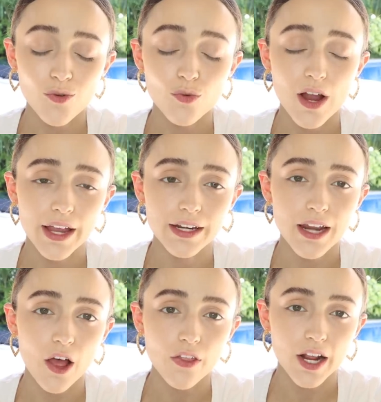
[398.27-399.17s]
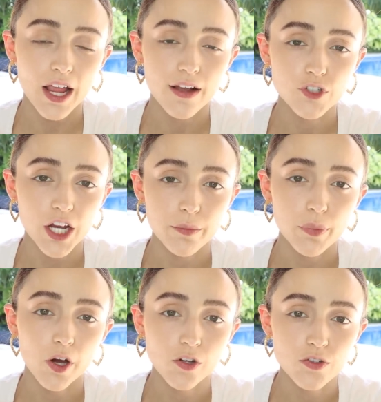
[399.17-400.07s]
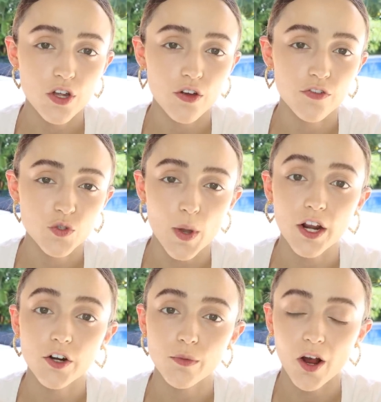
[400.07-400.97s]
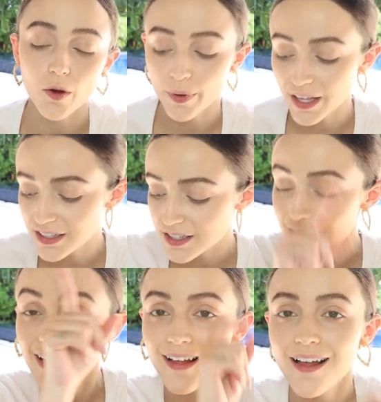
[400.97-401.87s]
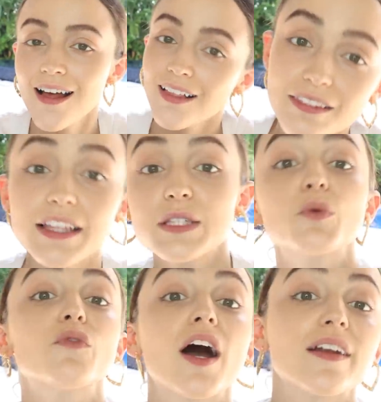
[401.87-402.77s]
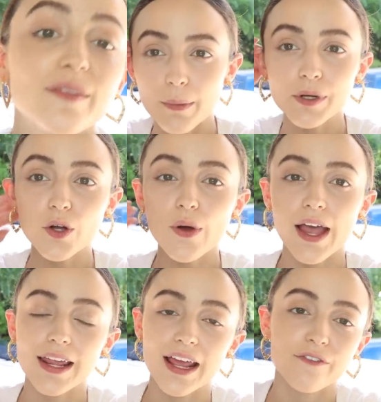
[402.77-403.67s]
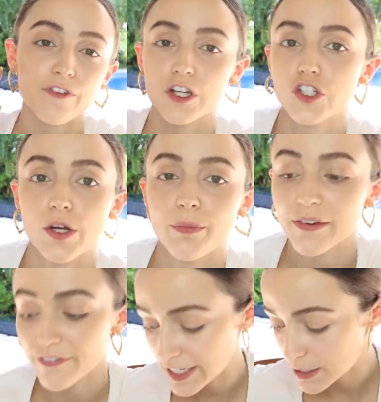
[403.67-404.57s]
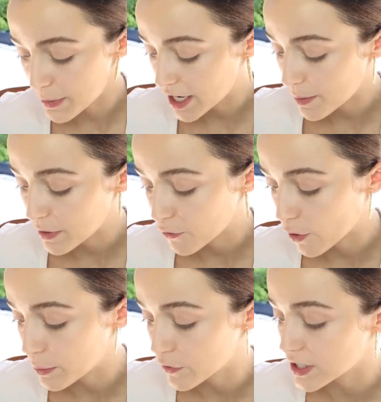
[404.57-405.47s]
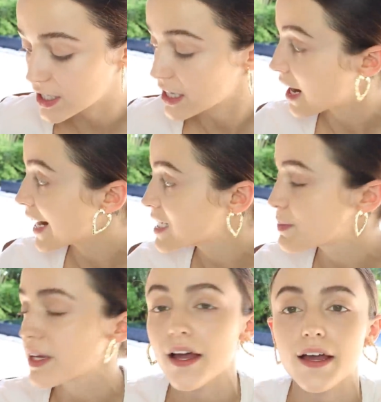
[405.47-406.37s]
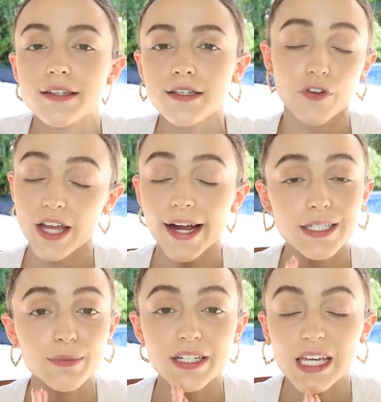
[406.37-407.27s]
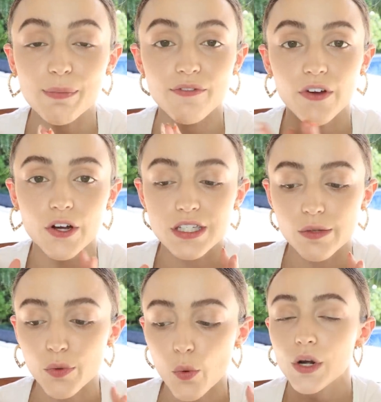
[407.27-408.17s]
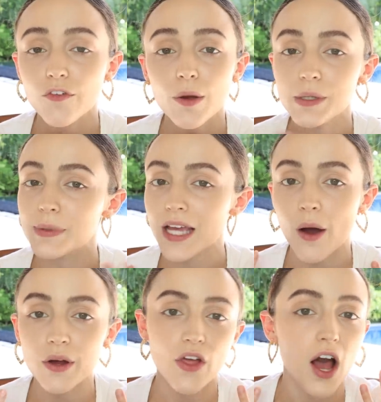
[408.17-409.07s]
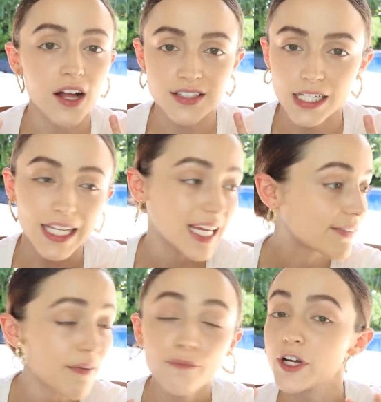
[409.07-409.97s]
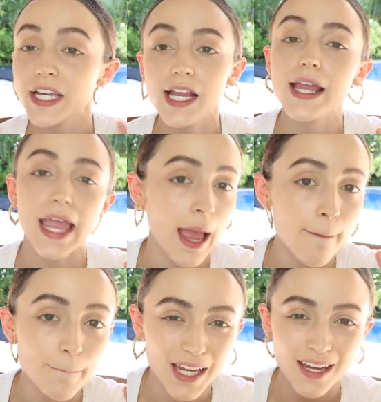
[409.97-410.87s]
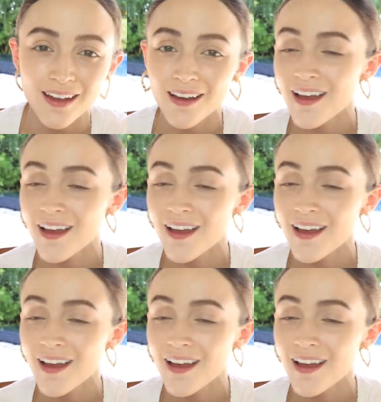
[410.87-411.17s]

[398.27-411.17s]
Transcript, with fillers: right, now that I have giant puddles of sweat under my armpits, let's move on. I'm gonna go ahead and finish up my face makeup before I move on to the eyes, because for the eyes, I'm gonna keep it very simple. Whenever I'm gonna be out in the hot sun, like if I'm freaking camping,